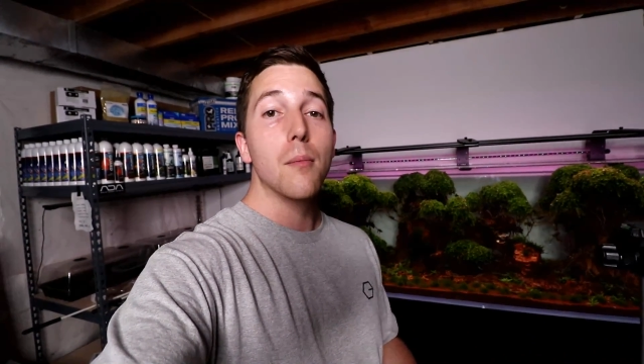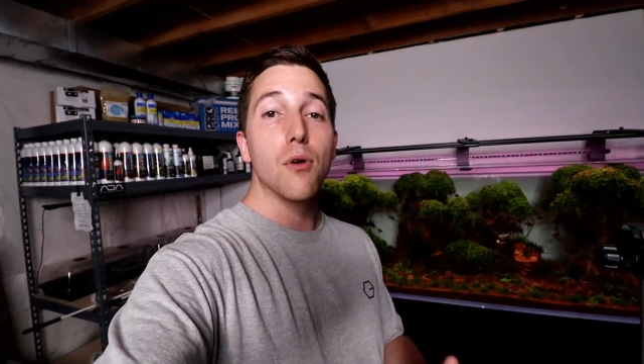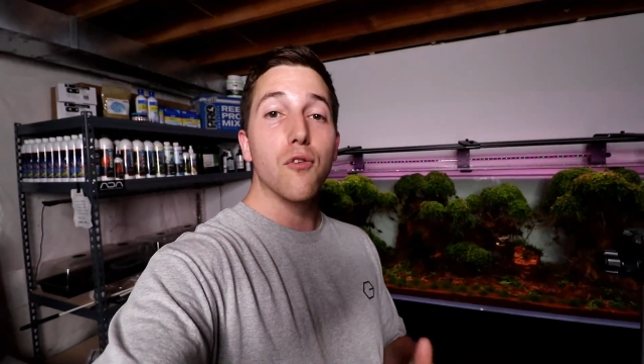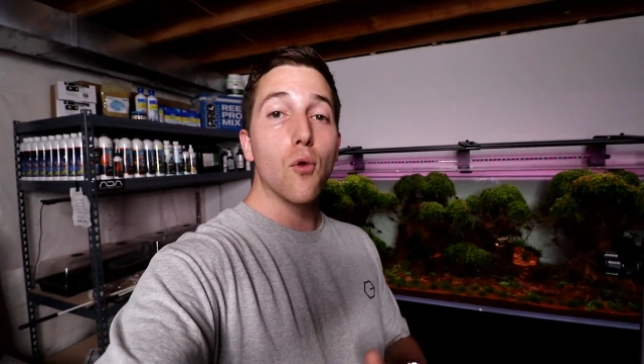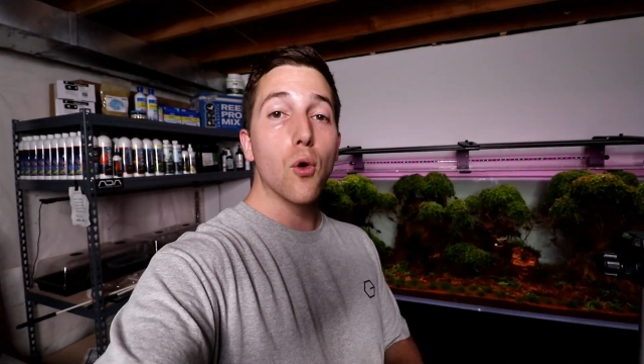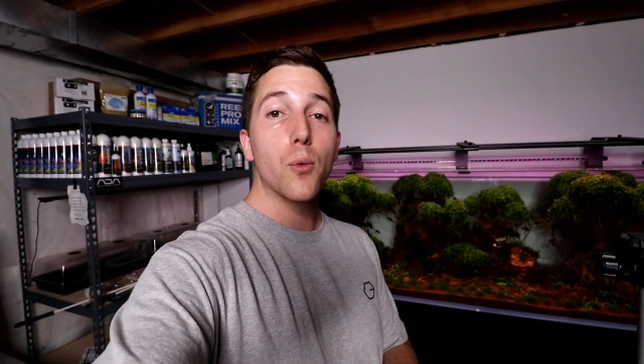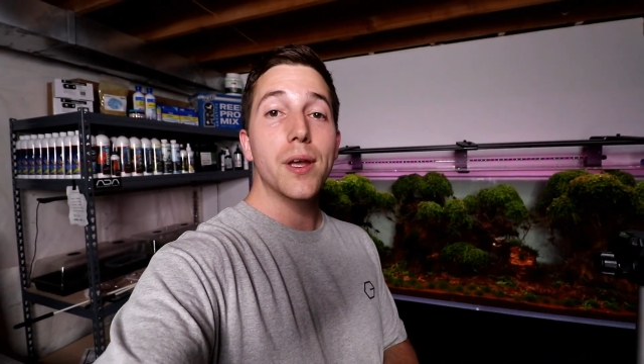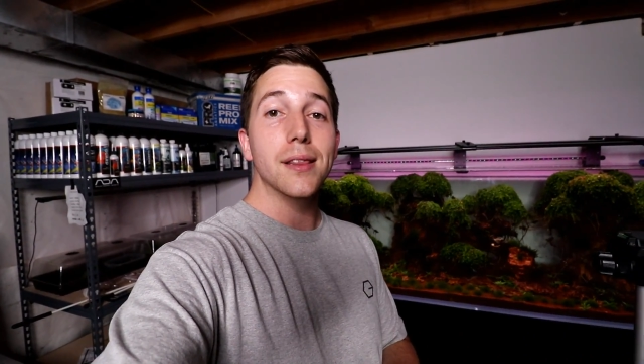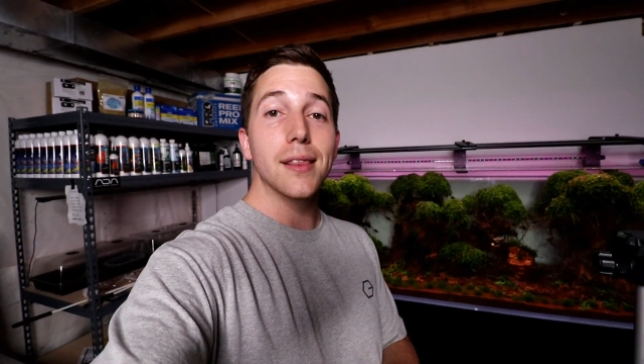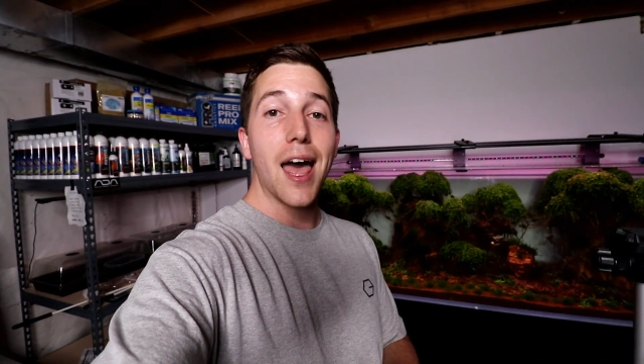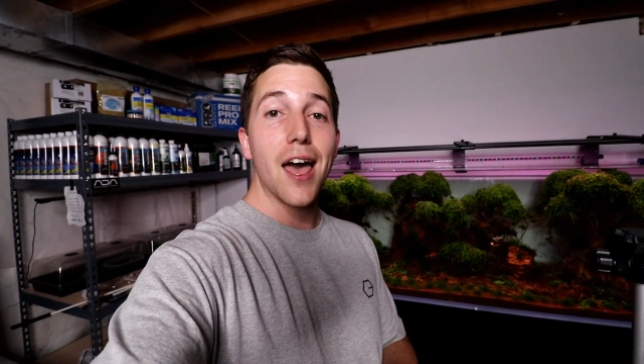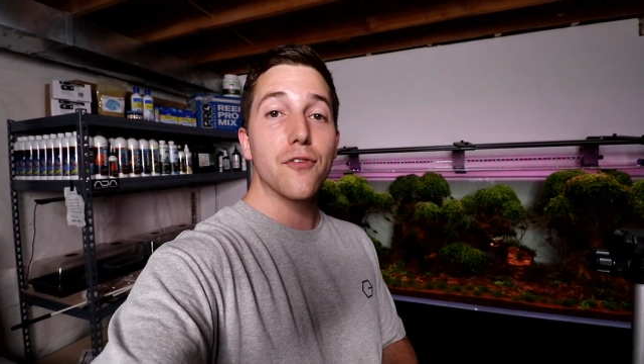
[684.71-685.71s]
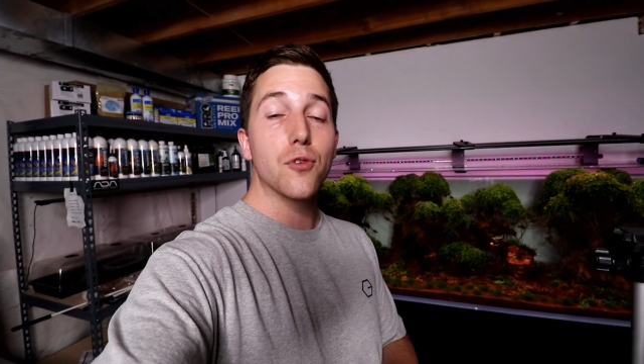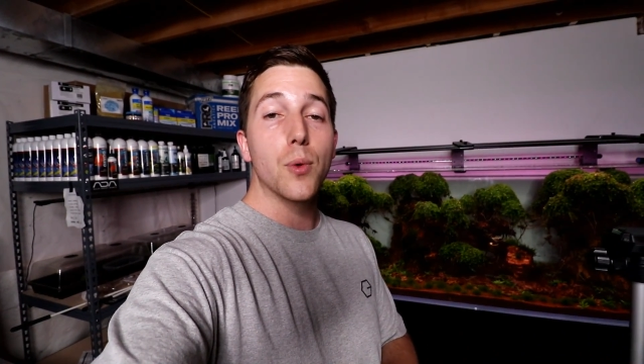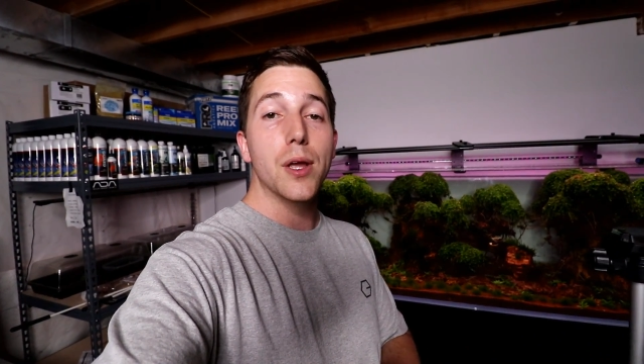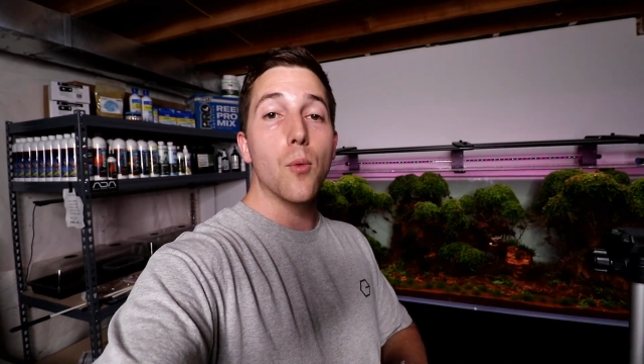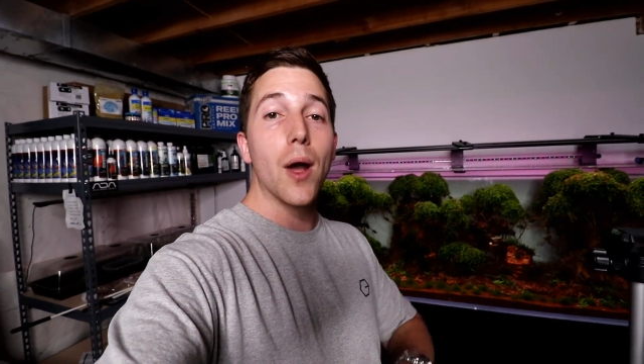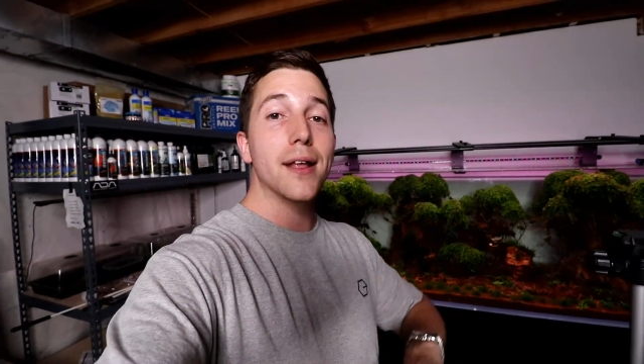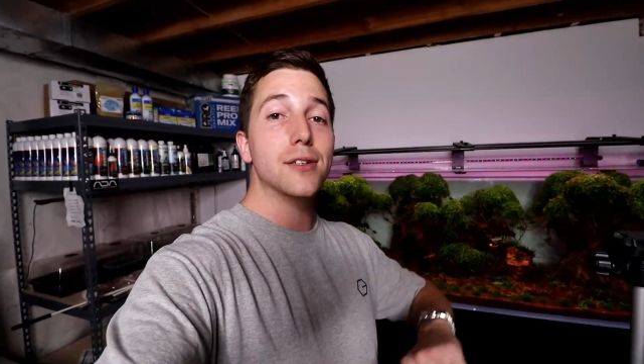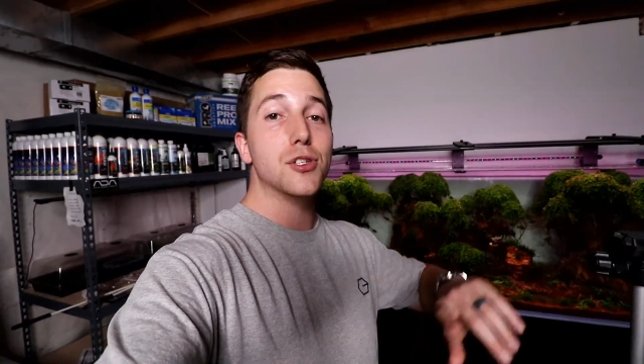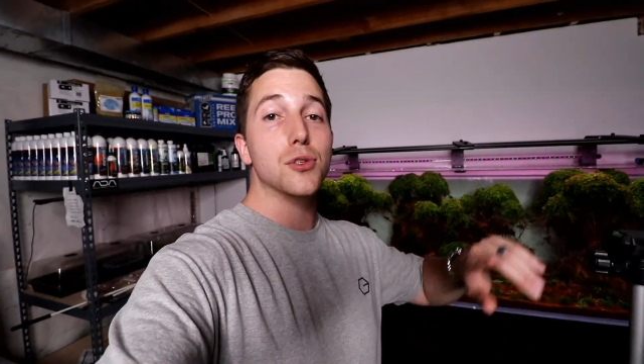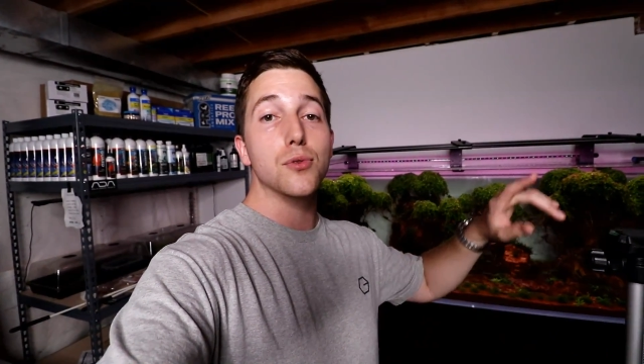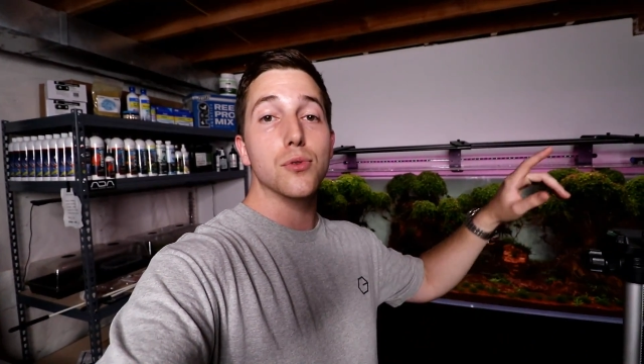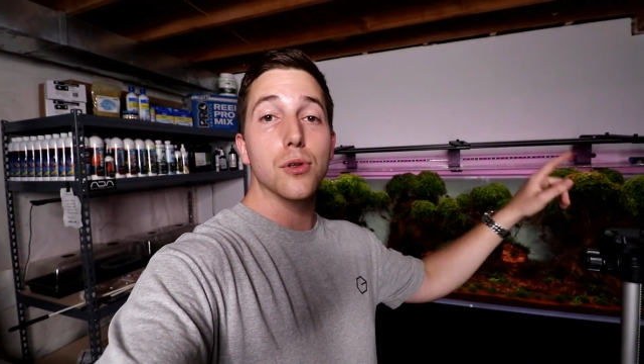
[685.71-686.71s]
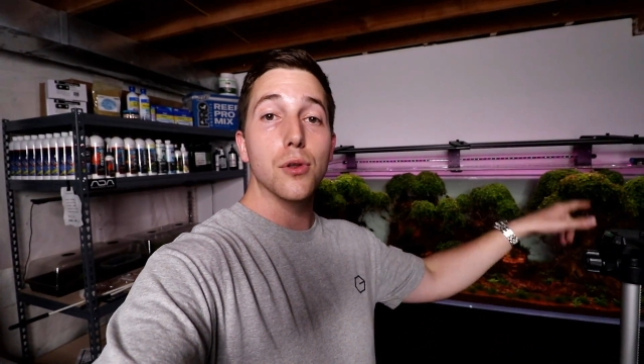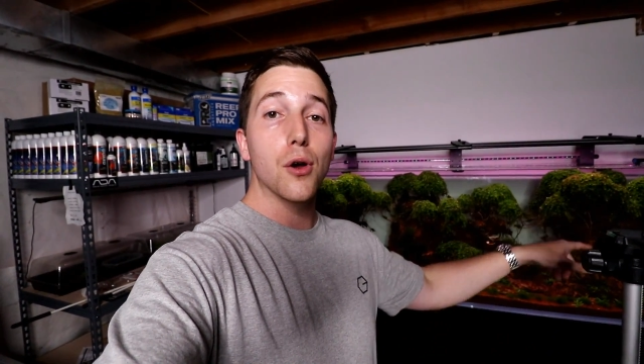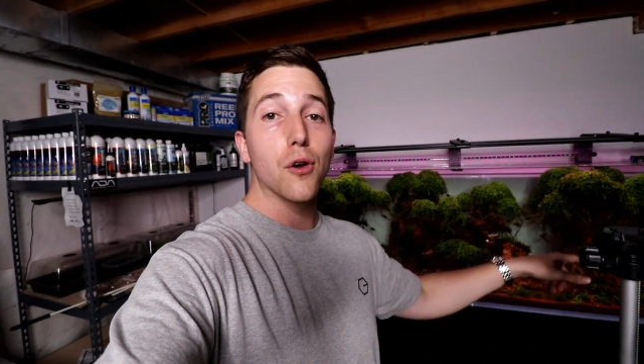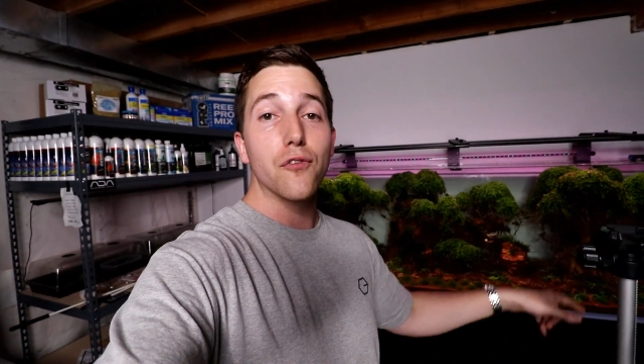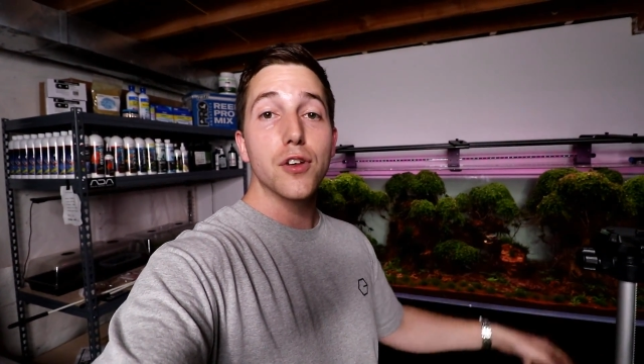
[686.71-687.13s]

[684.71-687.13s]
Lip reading: Before we left, we went to the local